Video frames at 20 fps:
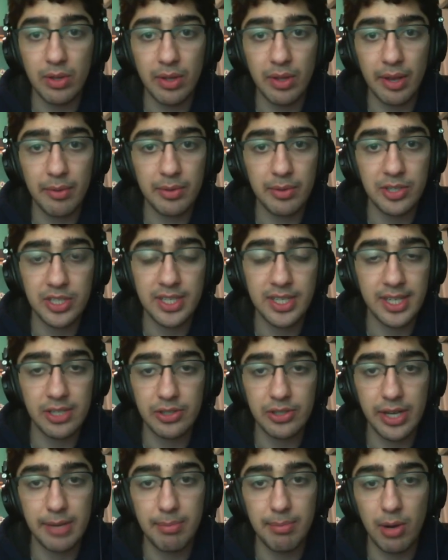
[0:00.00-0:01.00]
Like, we're just going to
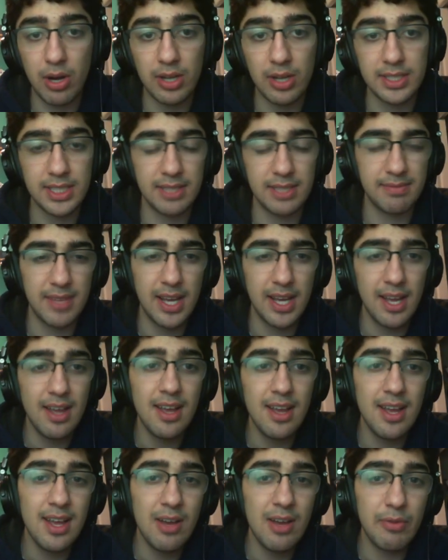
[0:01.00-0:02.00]
trade pawns, and
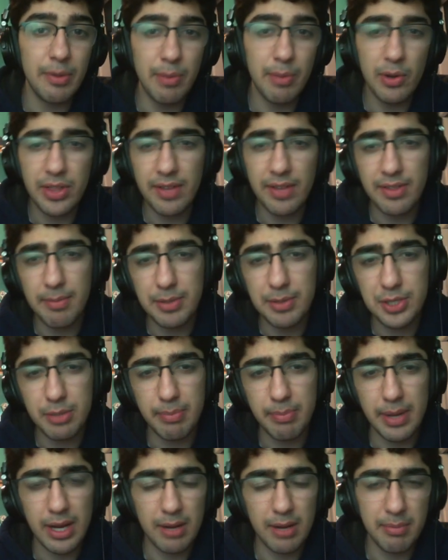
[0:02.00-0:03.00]
we both have the bishop
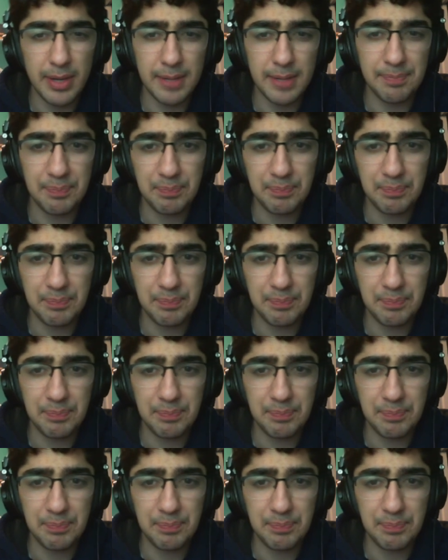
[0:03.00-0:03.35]
pair, but